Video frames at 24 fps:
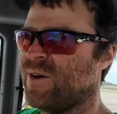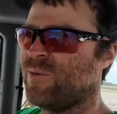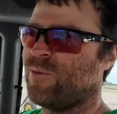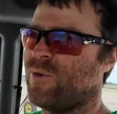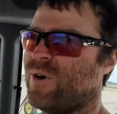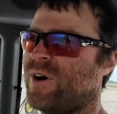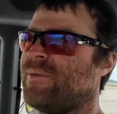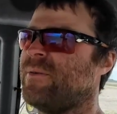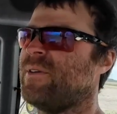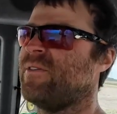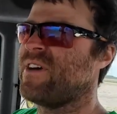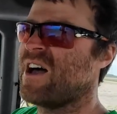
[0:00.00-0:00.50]

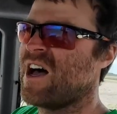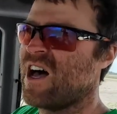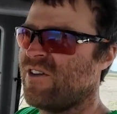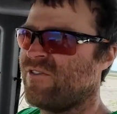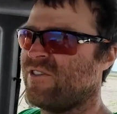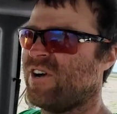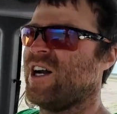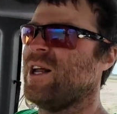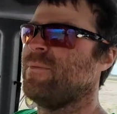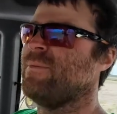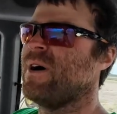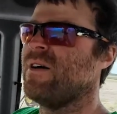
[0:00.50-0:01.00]
one valve
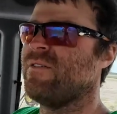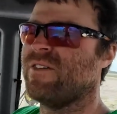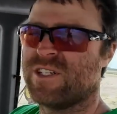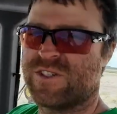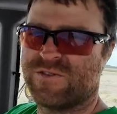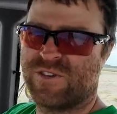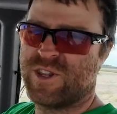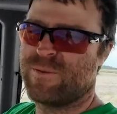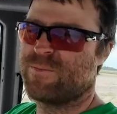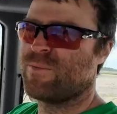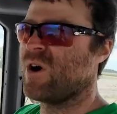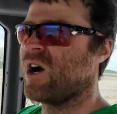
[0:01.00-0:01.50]
right above it's
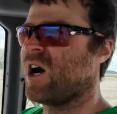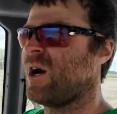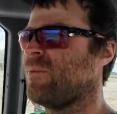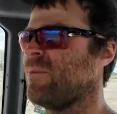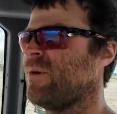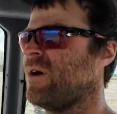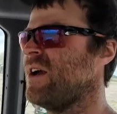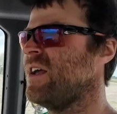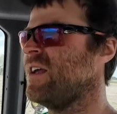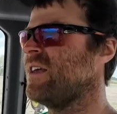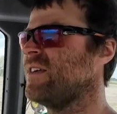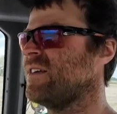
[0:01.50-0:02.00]
for the park
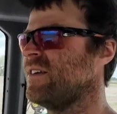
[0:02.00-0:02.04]
brake.